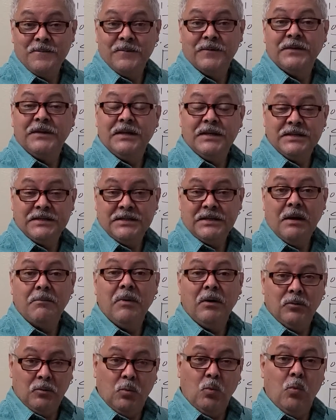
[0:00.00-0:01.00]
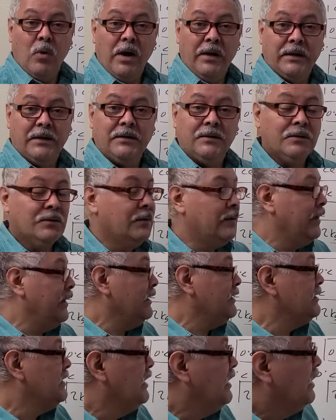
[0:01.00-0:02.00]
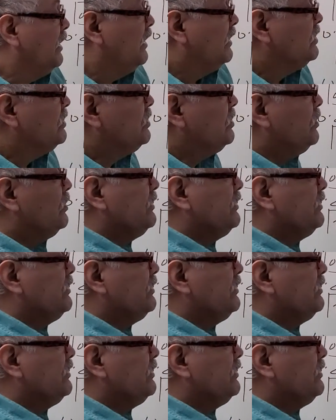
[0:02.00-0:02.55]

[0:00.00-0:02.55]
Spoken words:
this amount of water, correct? So